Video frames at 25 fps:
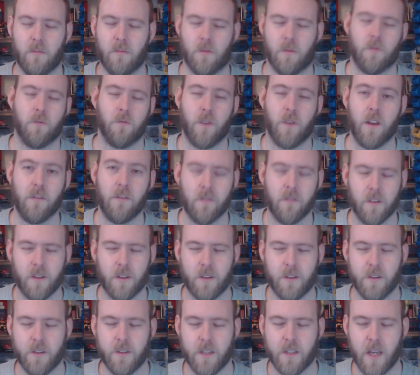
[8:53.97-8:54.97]
reefer I
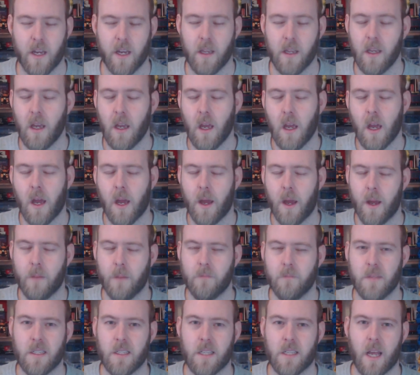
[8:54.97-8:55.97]
should say,
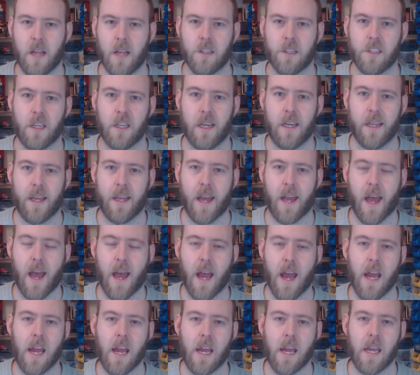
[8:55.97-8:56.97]
is actually
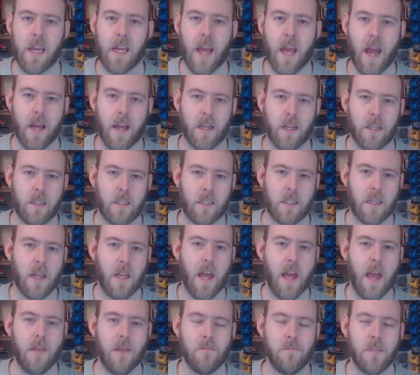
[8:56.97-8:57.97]
a
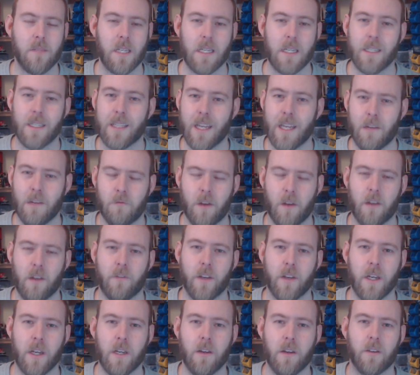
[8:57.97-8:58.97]
ex-MDT reefer,
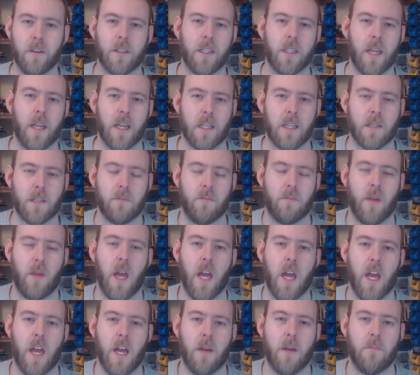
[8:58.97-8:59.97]
not an
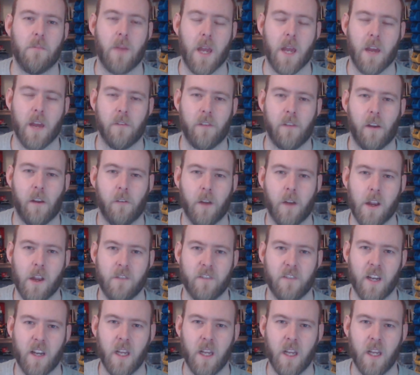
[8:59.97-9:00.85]
ex-PFE reefer.